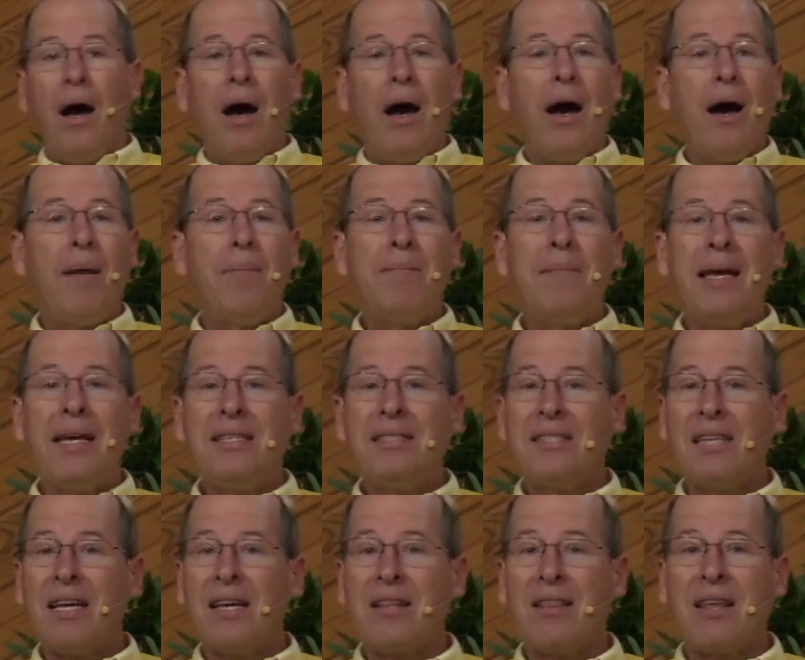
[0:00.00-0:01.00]

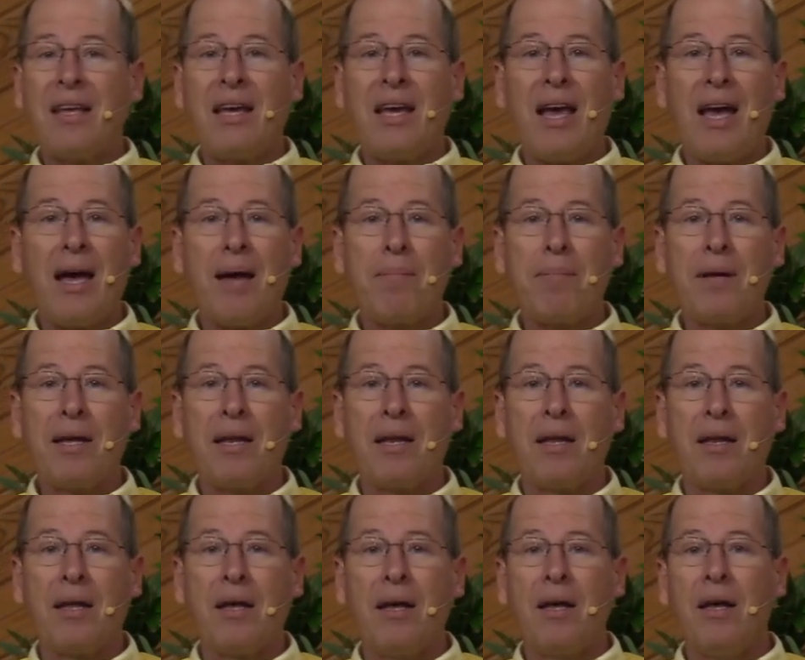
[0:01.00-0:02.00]
amazing thing happened.
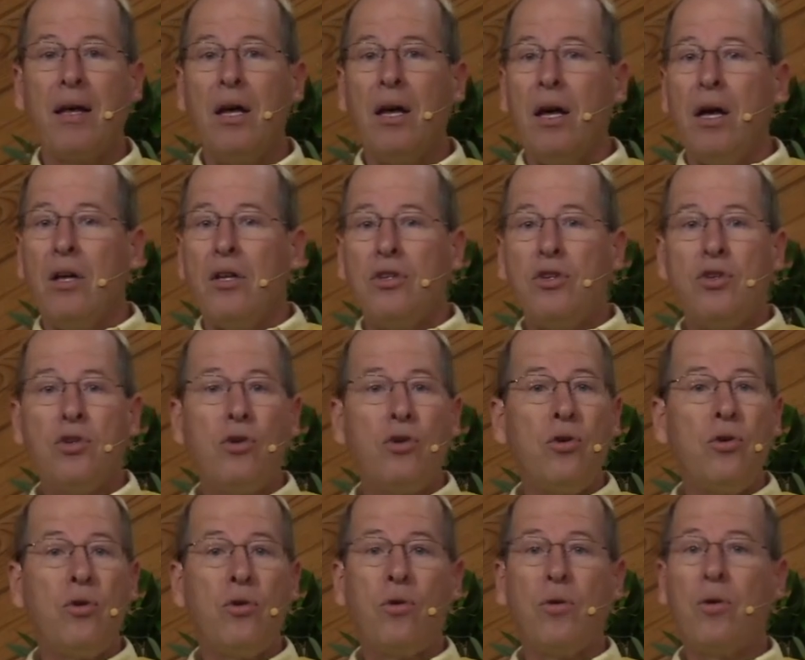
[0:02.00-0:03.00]

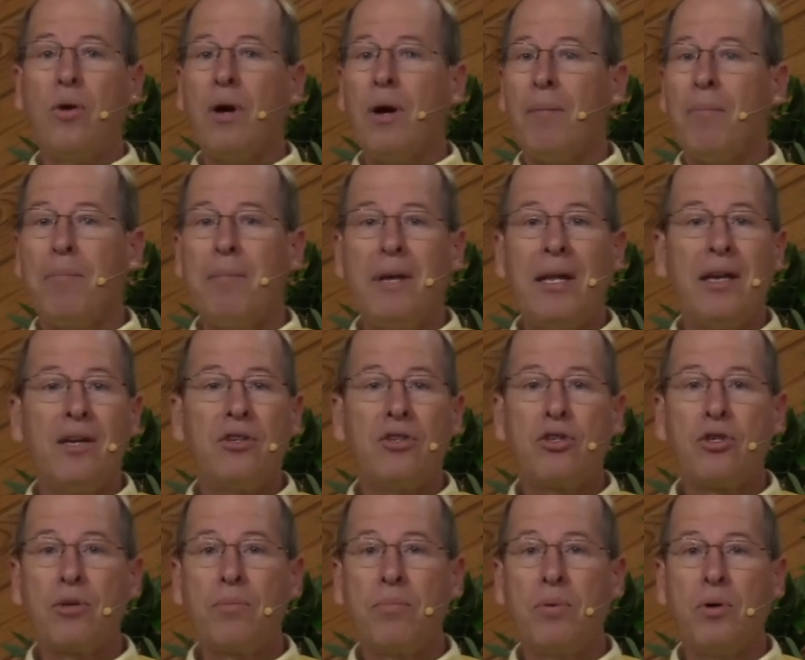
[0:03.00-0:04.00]
2
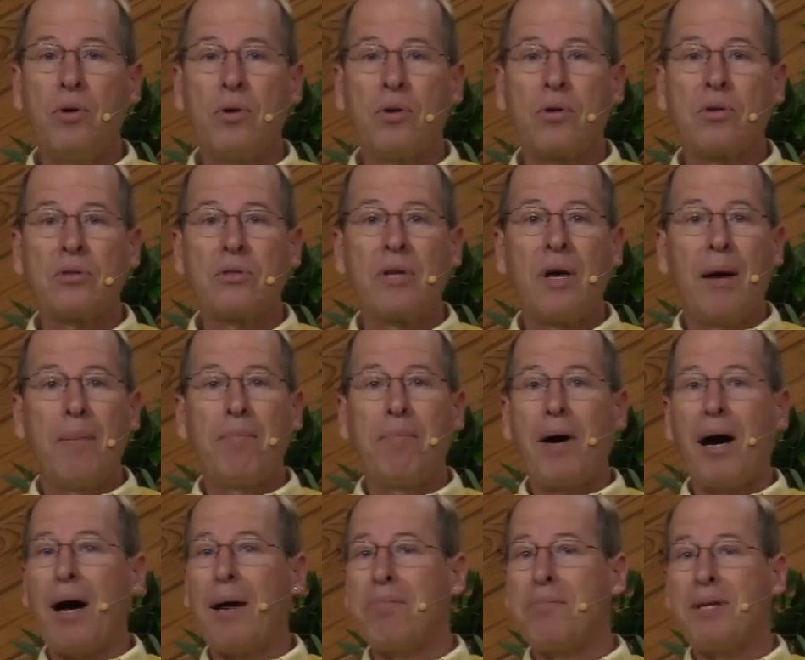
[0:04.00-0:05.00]
miniature poodles
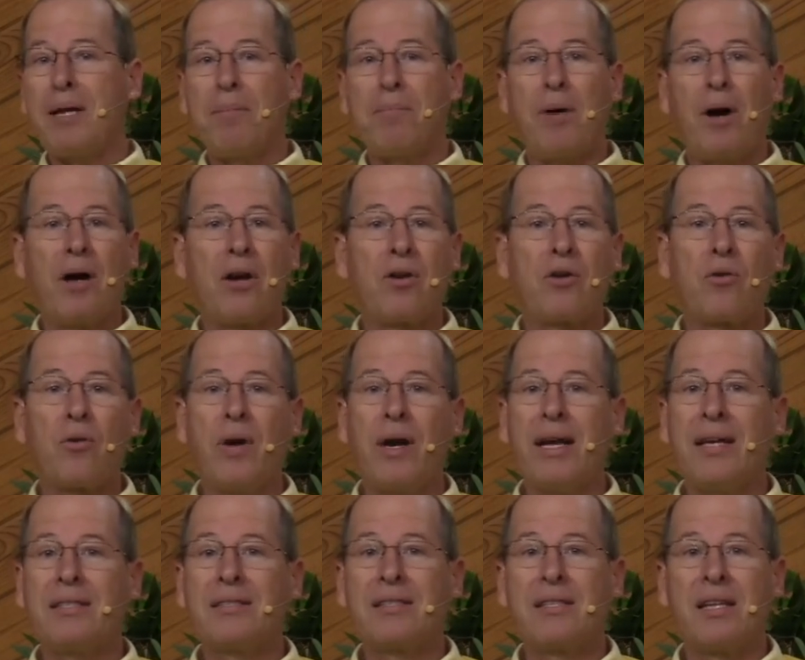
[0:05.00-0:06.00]
popped up on
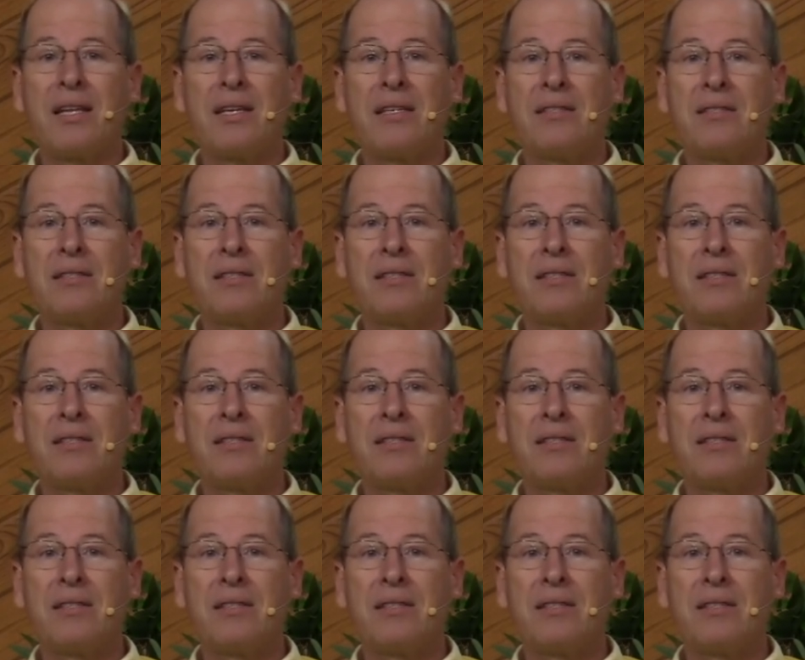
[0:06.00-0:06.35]
Craigslist